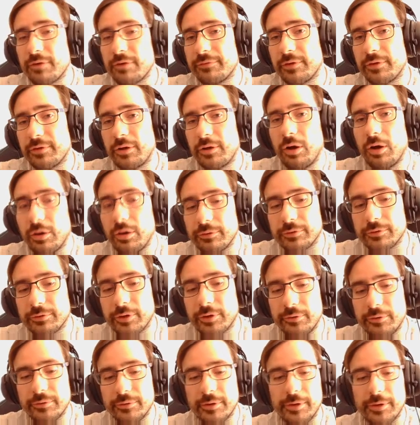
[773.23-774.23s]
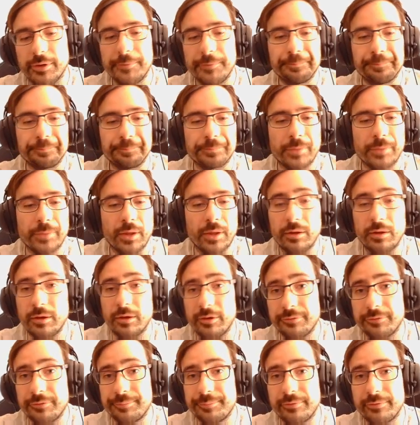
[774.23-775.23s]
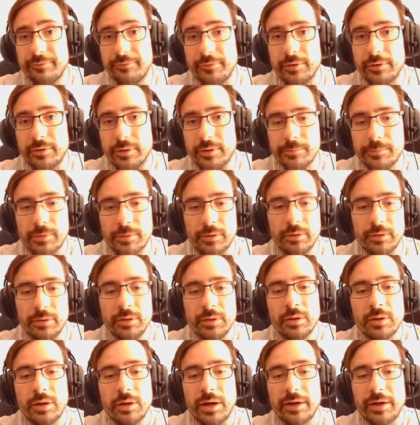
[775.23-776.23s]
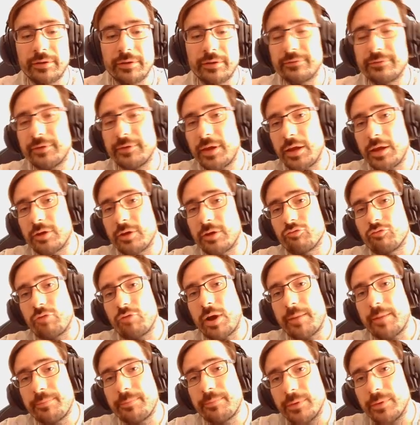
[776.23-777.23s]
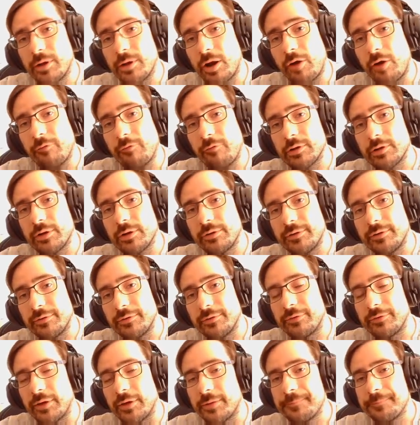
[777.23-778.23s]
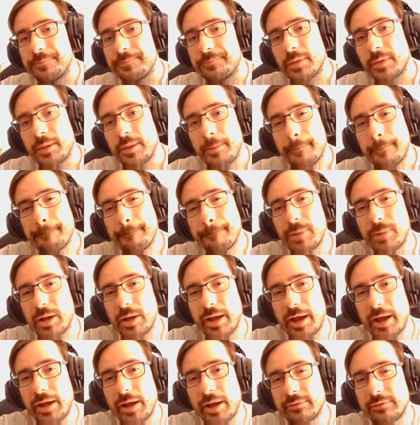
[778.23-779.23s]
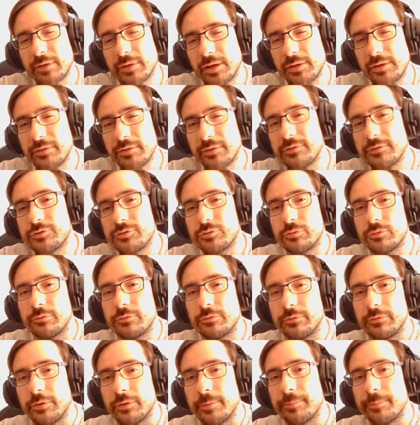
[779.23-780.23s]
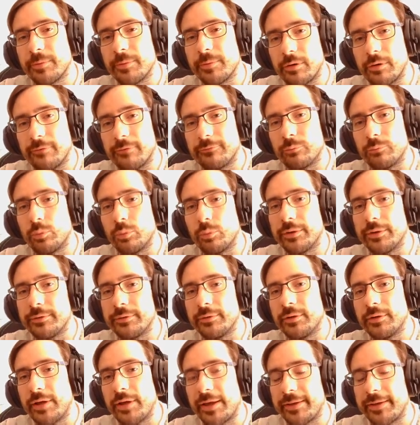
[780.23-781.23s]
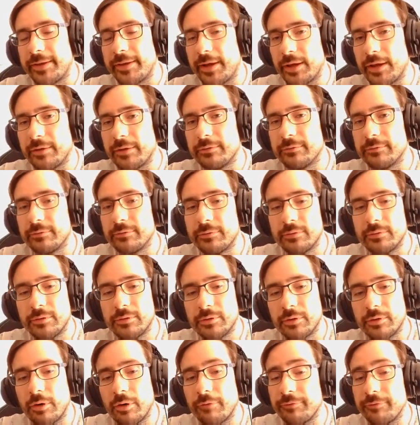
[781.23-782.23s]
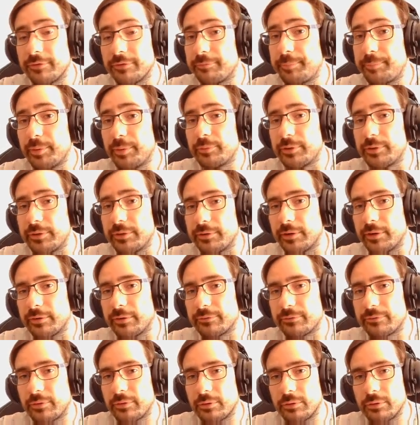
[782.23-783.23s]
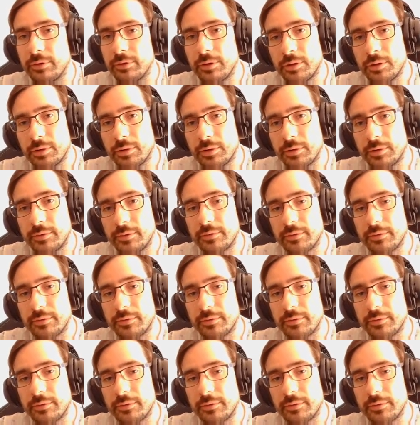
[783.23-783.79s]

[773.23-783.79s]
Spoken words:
than hard coding it, a specific number, I can say grab the current loaded scene, but add an additional number of 1 at the end of its build index. So the